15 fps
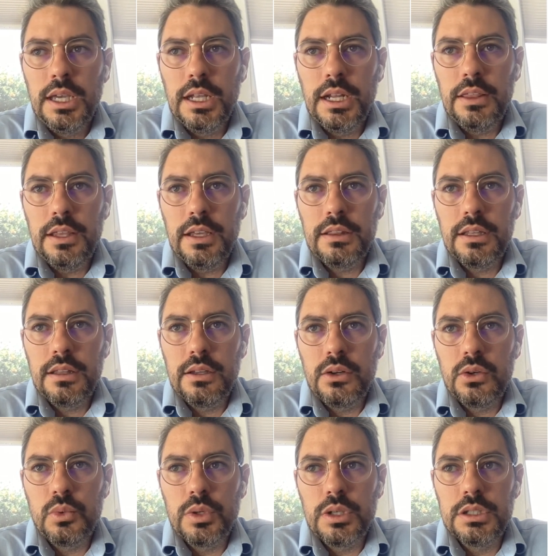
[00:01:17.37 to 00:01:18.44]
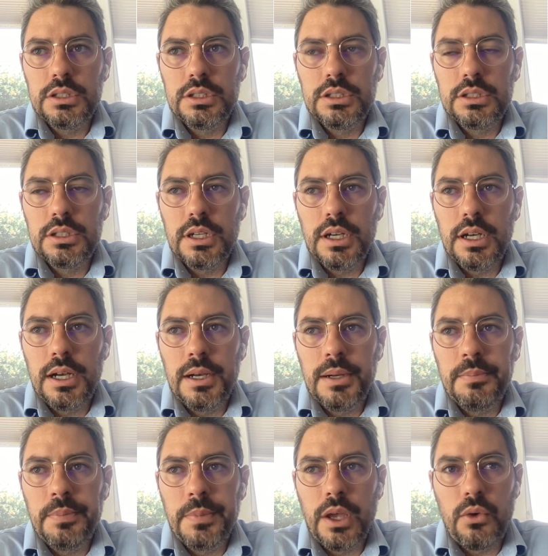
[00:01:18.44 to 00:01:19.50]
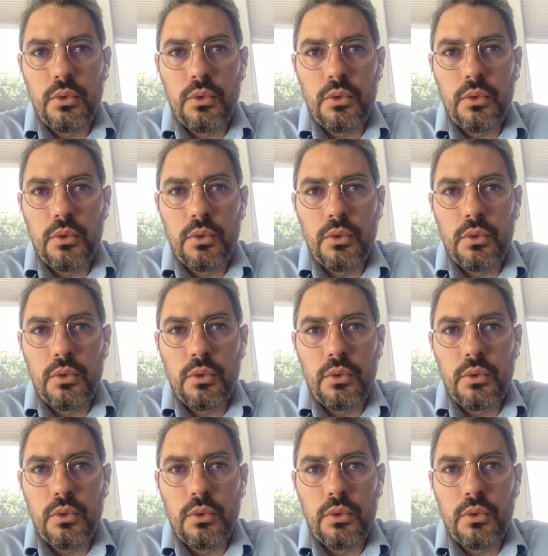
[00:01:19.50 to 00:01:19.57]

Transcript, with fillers: And I think that there was um,